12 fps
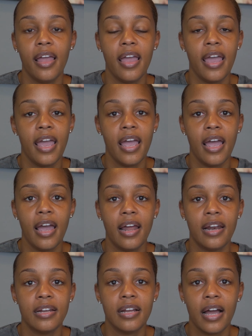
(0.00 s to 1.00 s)

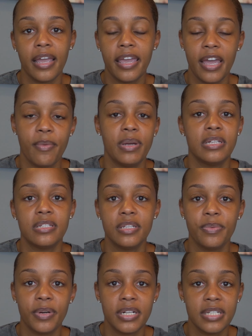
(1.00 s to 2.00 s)
and I can't wait to
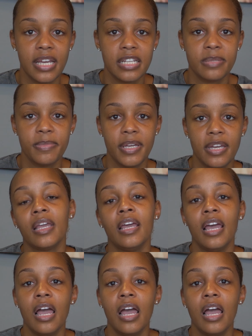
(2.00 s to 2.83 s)
see where it takes me.